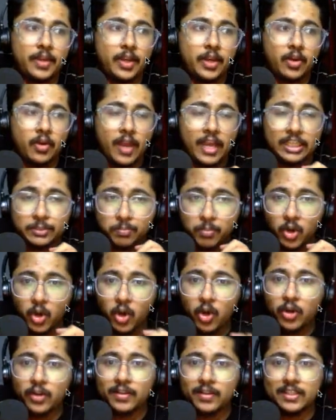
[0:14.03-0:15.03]

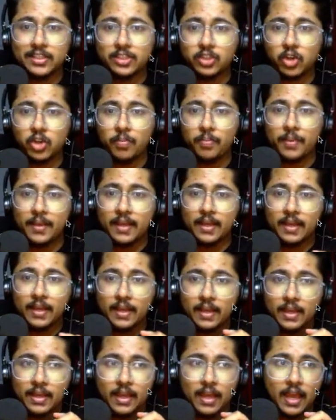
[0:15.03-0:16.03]
explore this topic.
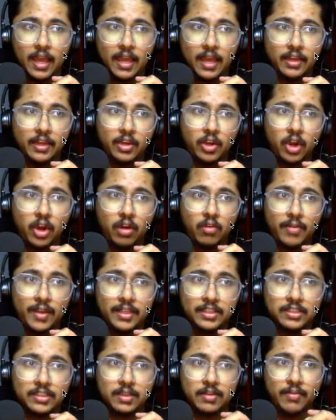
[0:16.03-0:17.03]
And
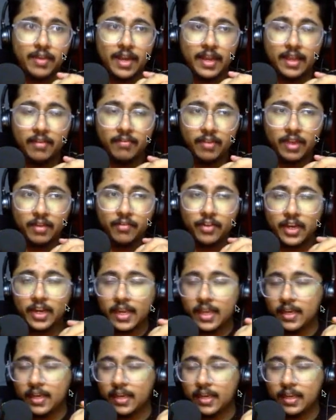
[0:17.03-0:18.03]
always whenever I
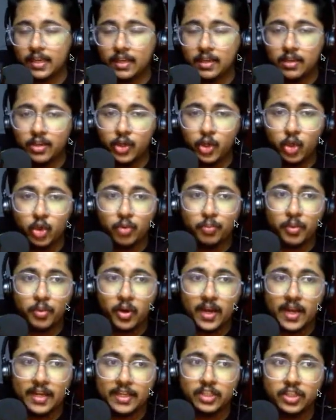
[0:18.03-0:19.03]
get a new
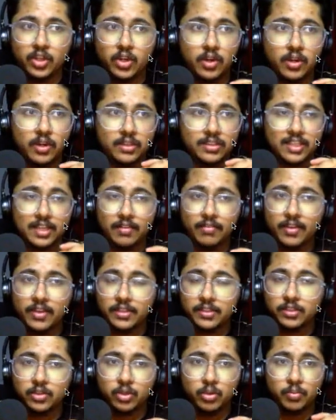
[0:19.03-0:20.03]
product or
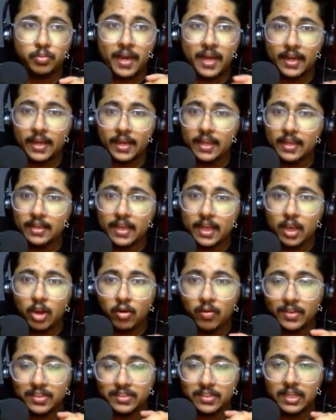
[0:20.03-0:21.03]
service to market, I
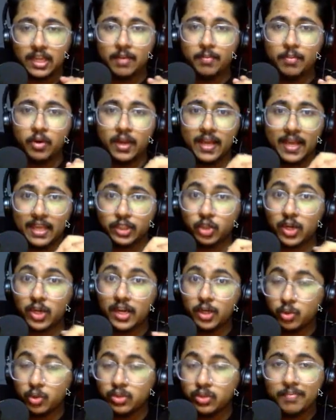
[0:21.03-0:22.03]
always think about, hey, should I
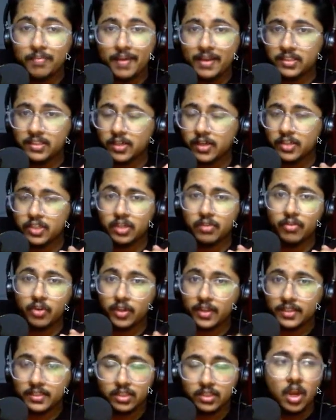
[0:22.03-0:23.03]
do demand generation
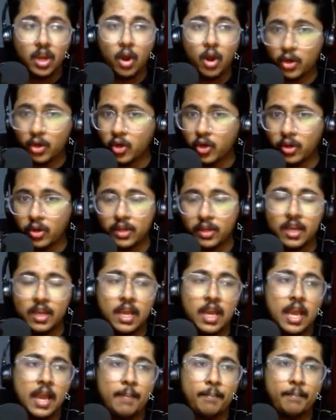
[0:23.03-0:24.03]
for this or not?
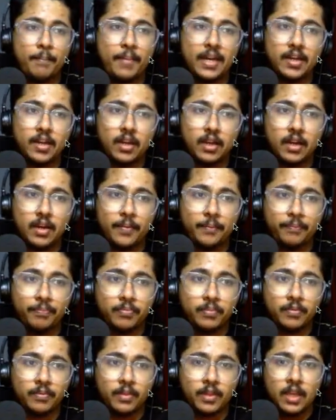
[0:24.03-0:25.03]
But
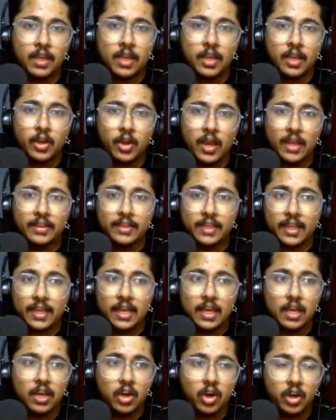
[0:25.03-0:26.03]
I think
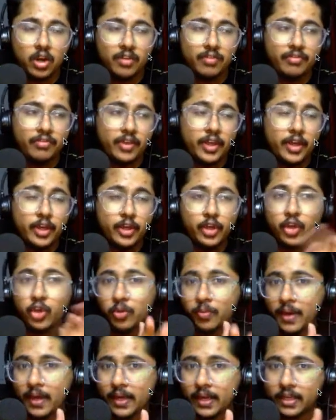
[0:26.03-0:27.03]
a lot of new
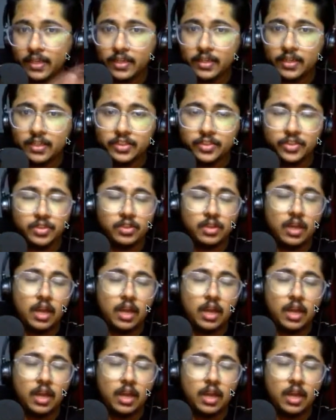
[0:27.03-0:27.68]
marketers